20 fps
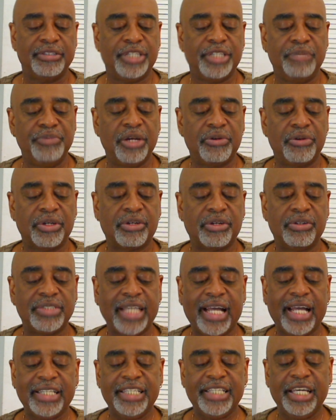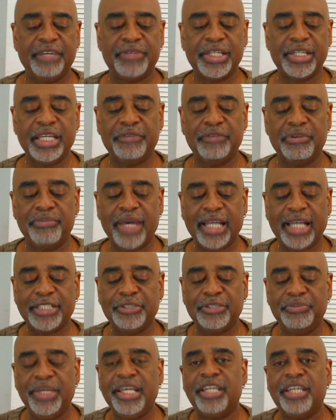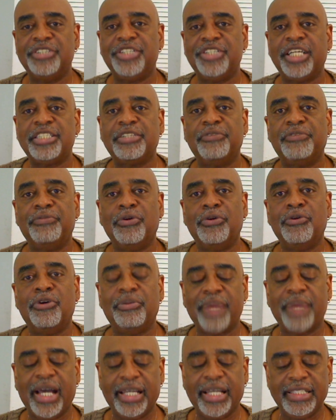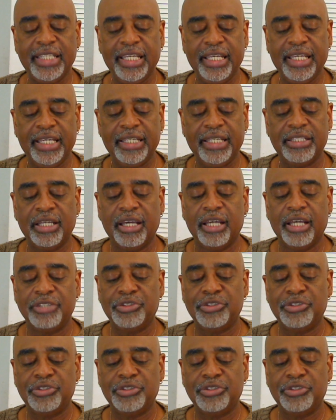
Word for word: The miracles I give are given back to me in just the form I need